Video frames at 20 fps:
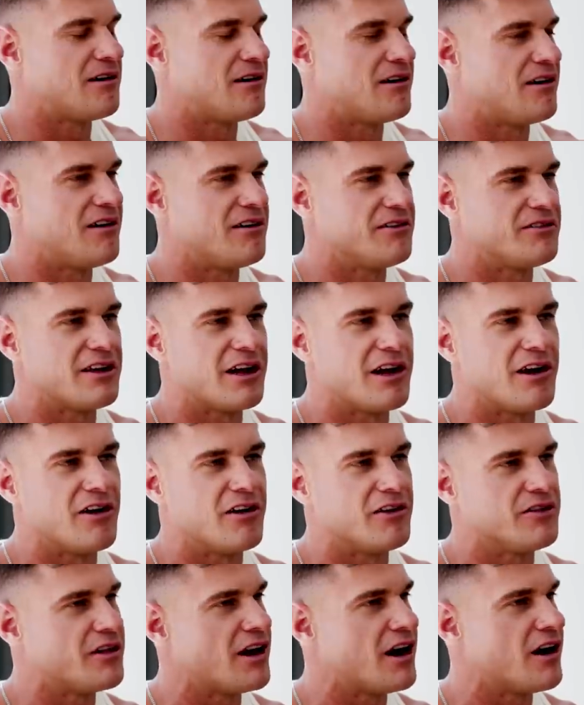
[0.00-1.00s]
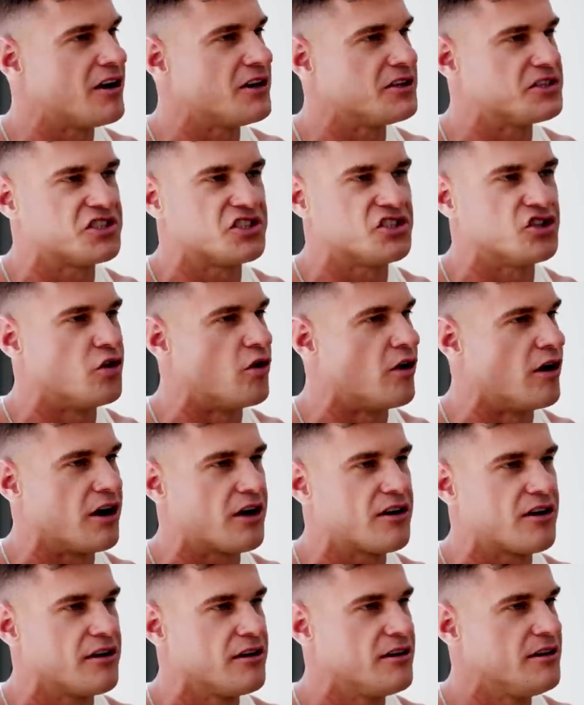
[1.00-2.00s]
Oh, he's
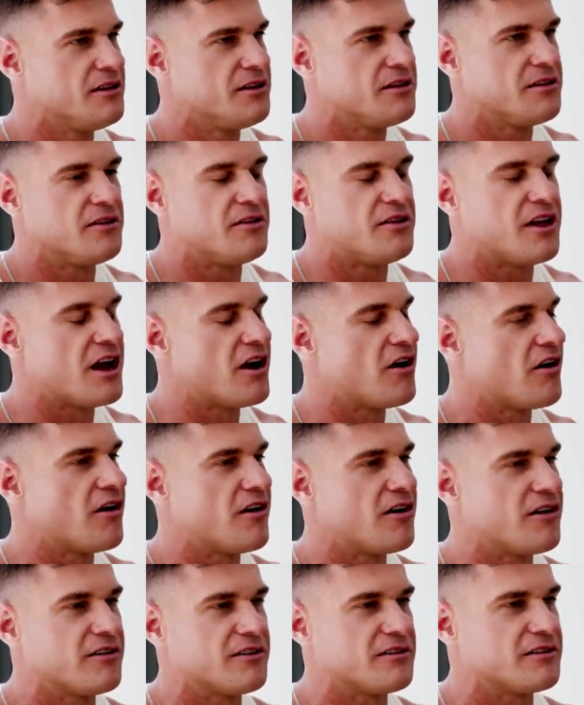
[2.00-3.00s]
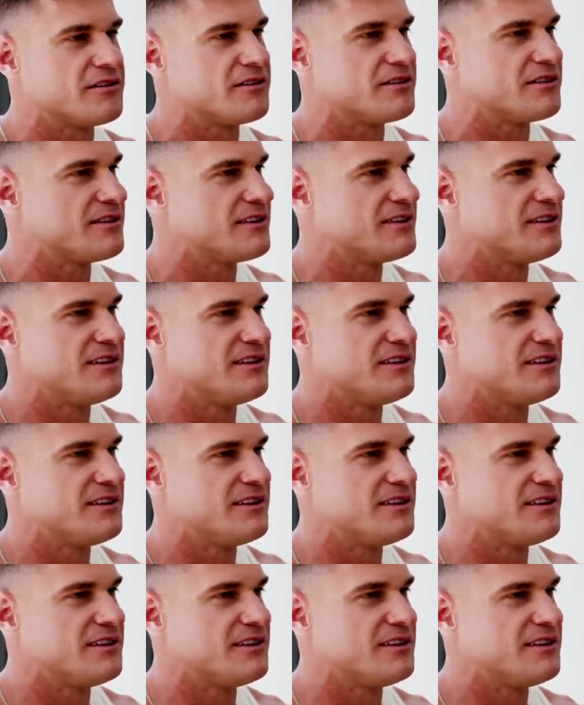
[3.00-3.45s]
spotty. He's like some skinny